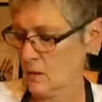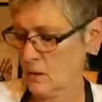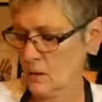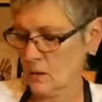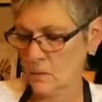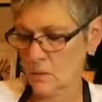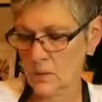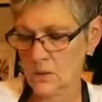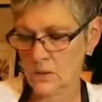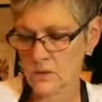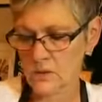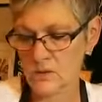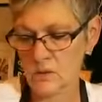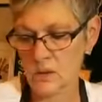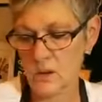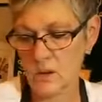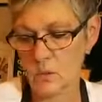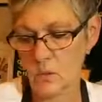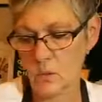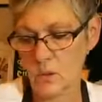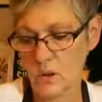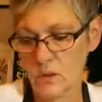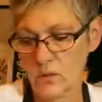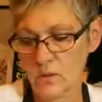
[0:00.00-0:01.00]
because that
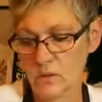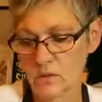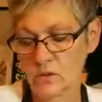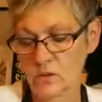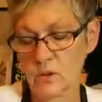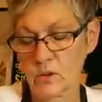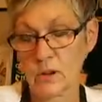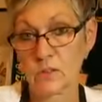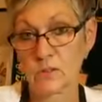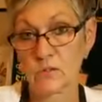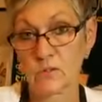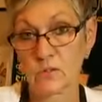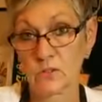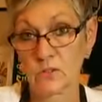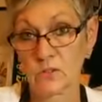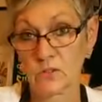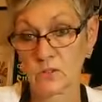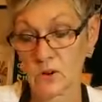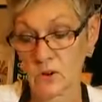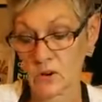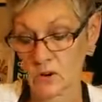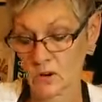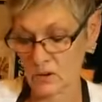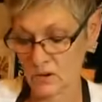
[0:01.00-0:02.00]
way the transfer is
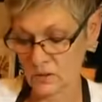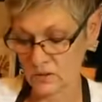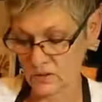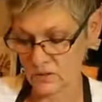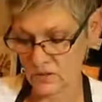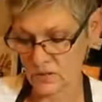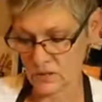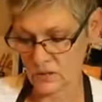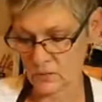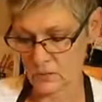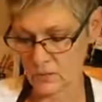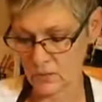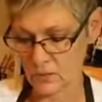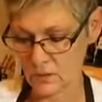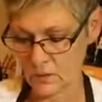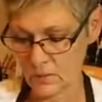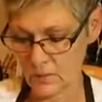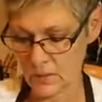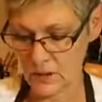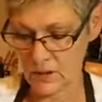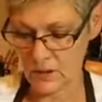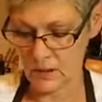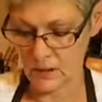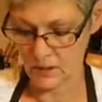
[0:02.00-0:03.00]
not going to stick really
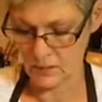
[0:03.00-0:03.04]
bad.